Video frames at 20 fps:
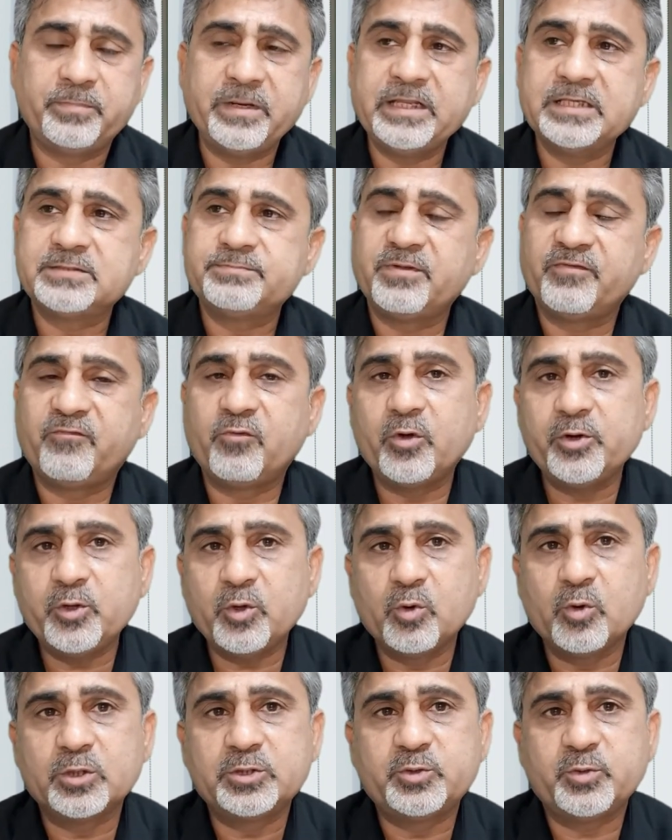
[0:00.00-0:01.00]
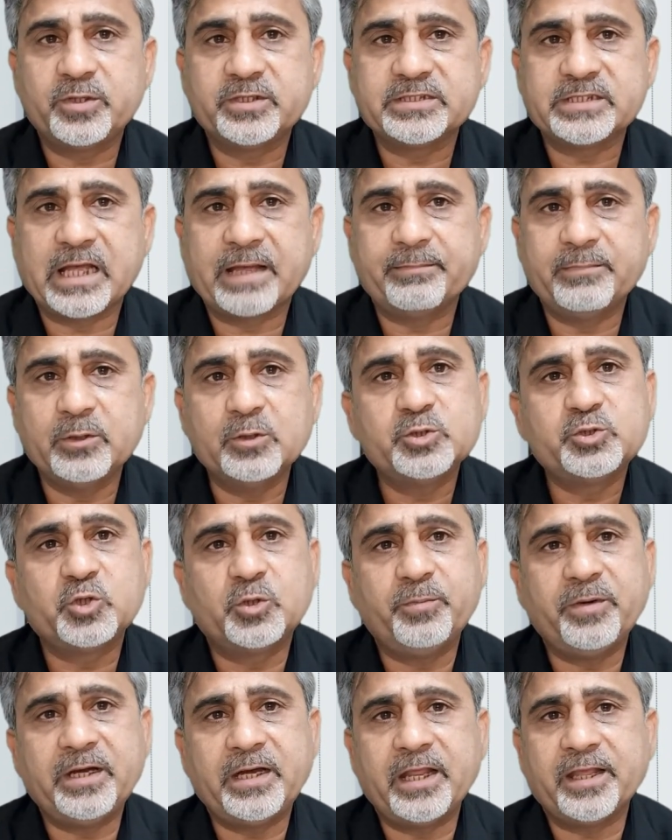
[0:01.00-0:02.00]
please, before you go to exam, you
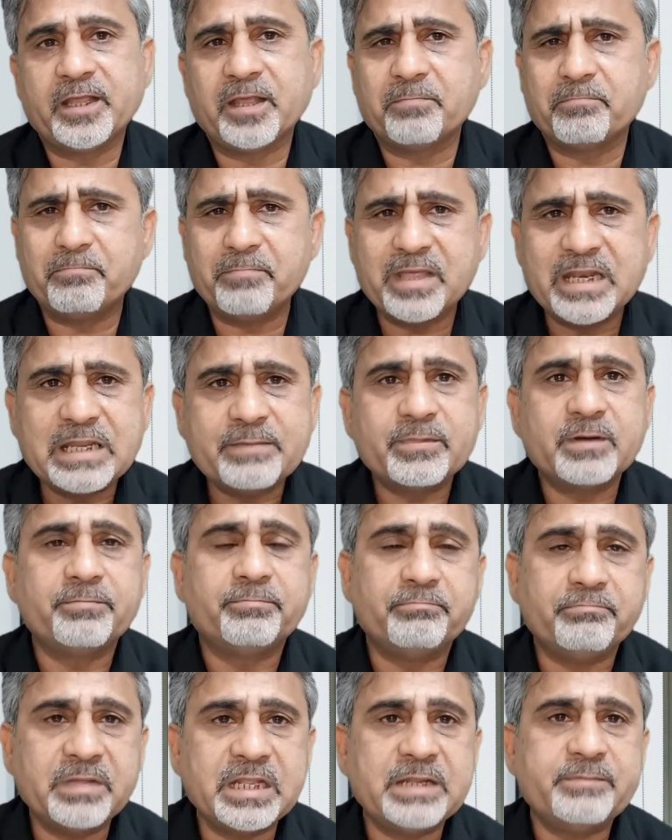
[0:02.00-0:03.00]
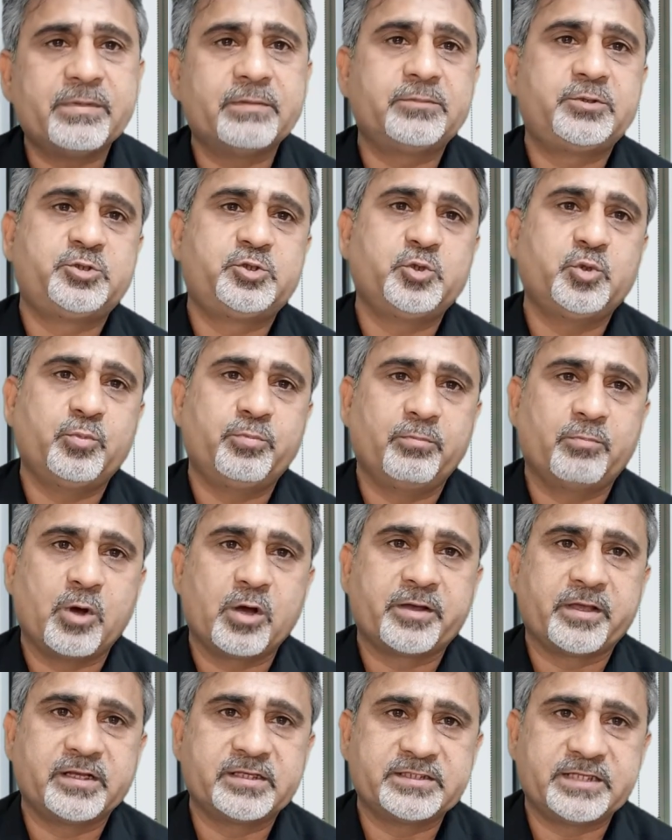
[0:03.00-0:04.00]
should be taking minimum 2
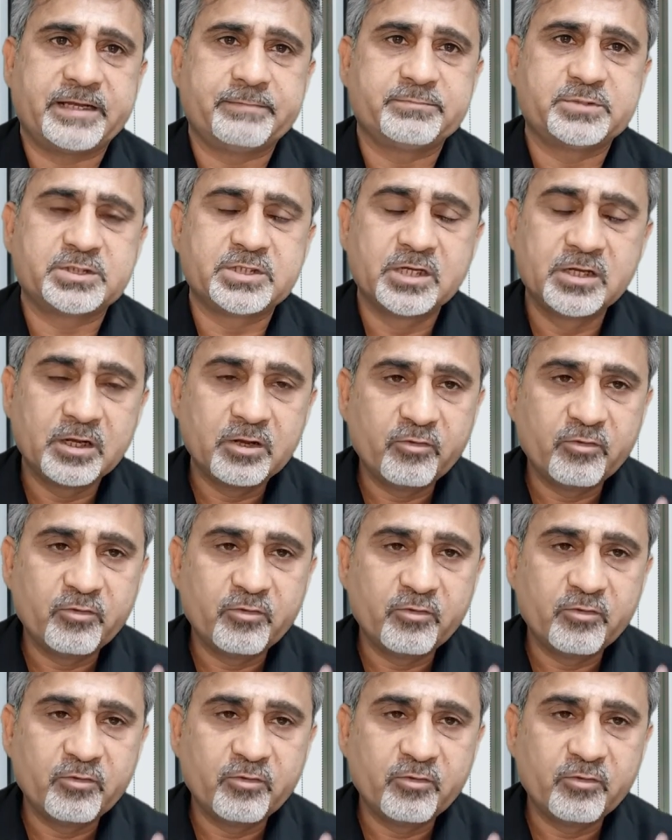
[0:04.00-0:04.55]
mock exams.